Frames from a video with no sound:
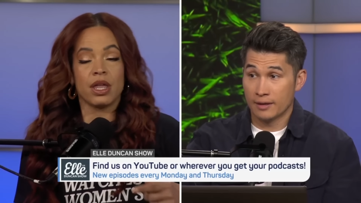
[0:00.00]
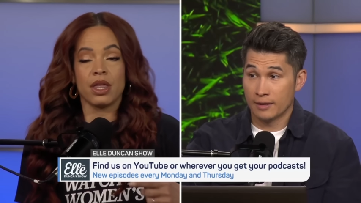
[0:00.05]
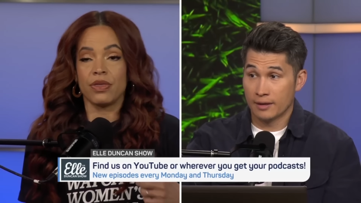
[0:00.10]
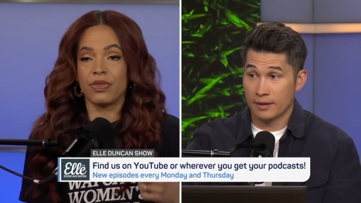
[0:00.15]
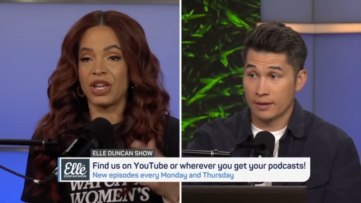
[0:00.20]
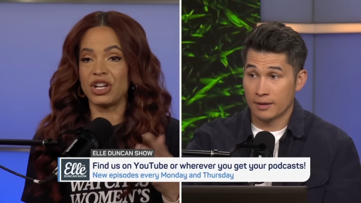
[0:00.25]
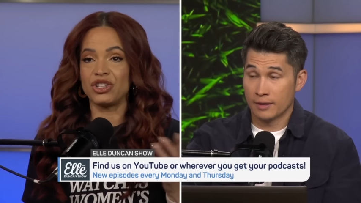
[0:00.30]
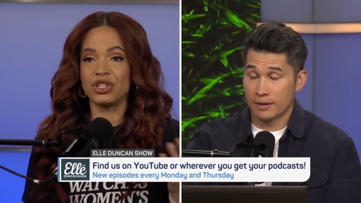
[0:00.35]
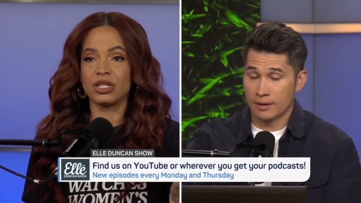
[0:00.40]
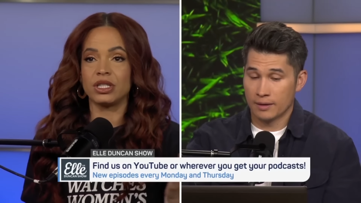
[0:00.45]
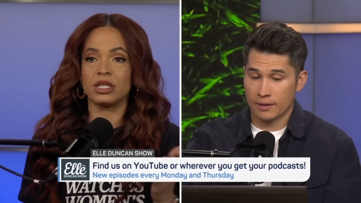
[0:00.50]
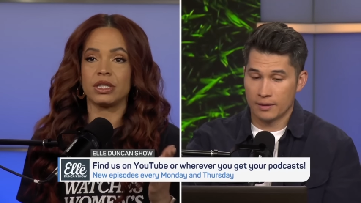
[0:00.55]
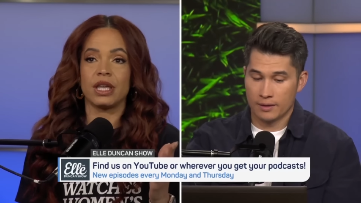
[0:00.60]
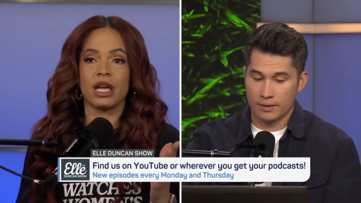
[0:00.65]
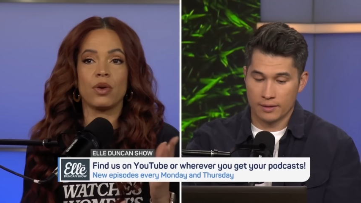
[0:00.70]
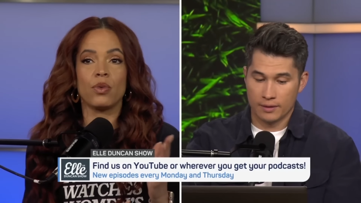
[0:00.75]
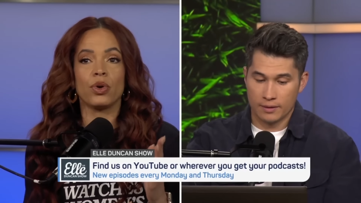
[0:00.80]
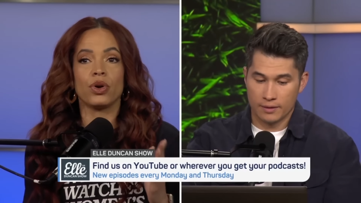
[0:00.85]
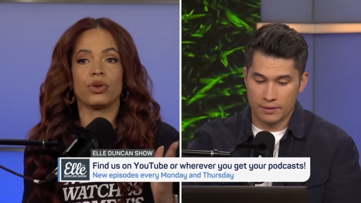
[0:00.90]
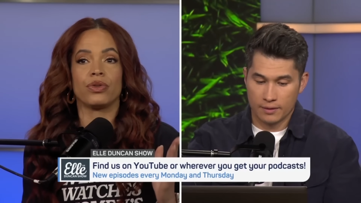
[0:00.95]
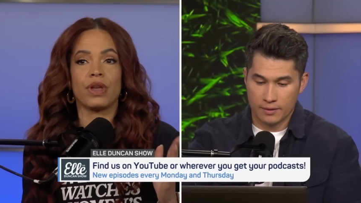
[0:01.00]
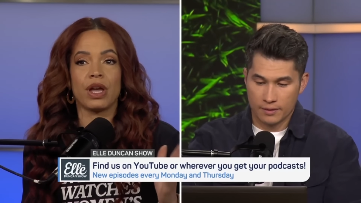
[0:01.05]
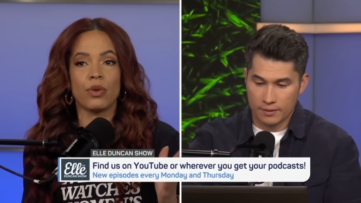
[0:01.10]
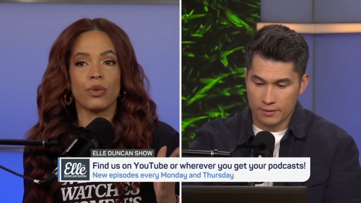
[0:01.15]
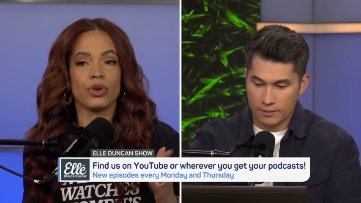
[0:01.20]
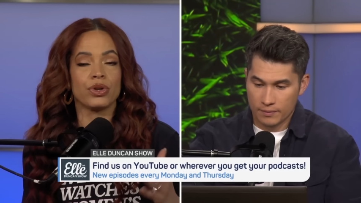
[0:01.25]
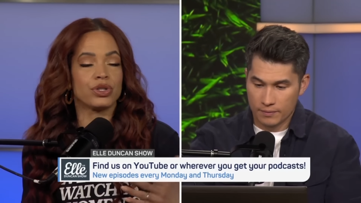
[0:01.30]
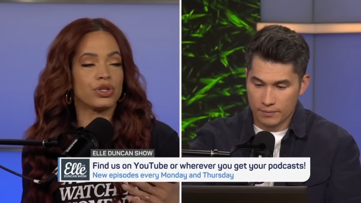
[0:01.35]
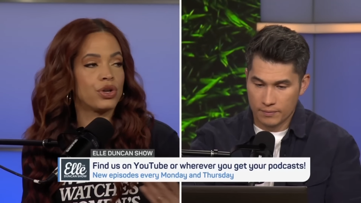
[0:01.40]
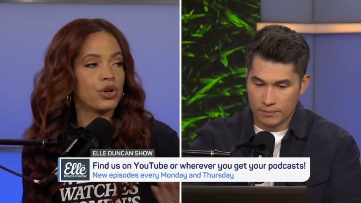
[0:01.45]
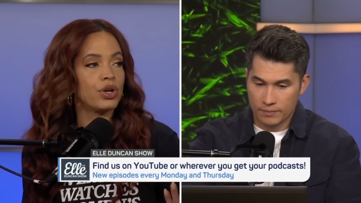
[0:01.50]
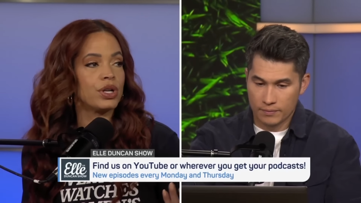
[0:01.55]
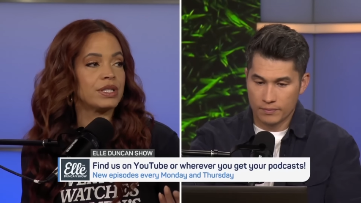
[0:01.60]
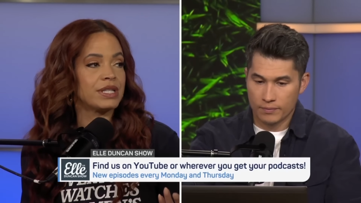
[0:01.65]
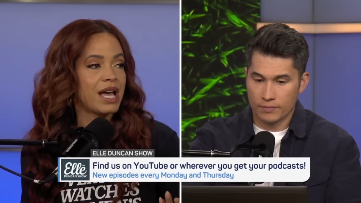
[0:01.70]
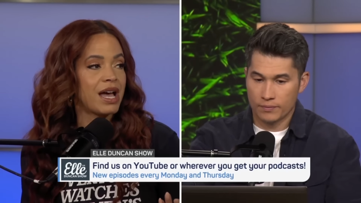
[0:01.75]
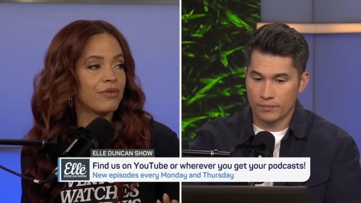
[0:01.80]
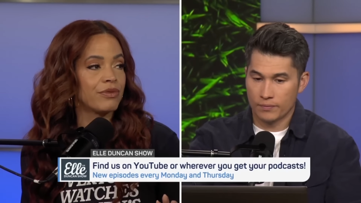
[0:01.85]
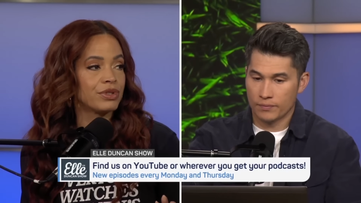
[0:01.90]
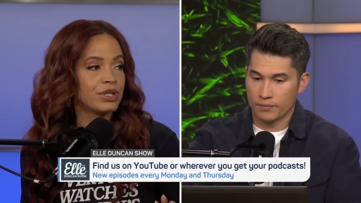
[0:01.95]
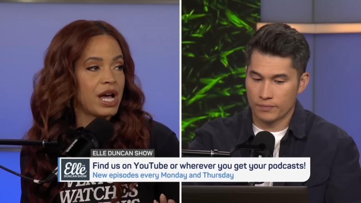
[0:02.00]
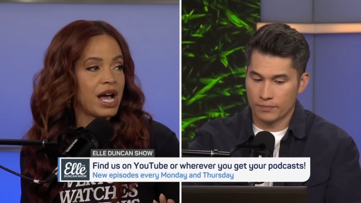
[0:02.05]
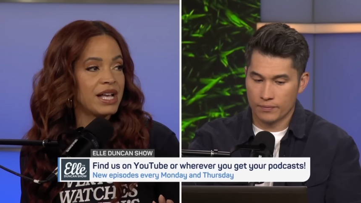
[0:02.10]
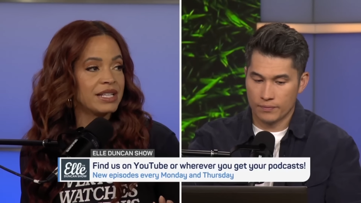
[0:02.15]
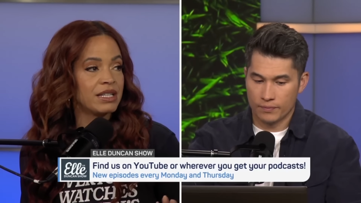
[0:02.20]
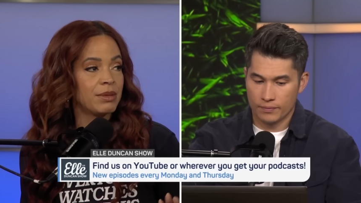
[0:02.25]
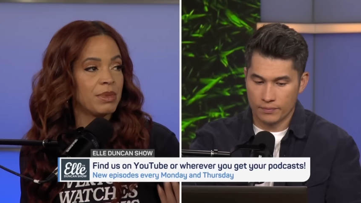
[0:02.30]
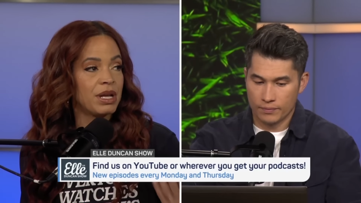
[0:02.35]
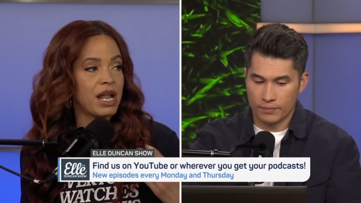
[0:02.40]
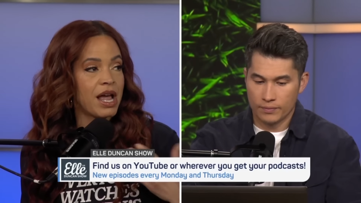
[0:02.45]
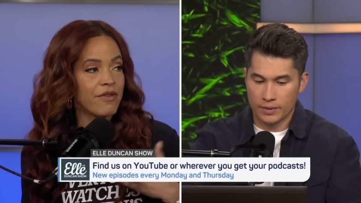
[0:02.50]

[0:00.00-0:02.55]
Speaker 1: they just they were they were as good as advertised. I mean,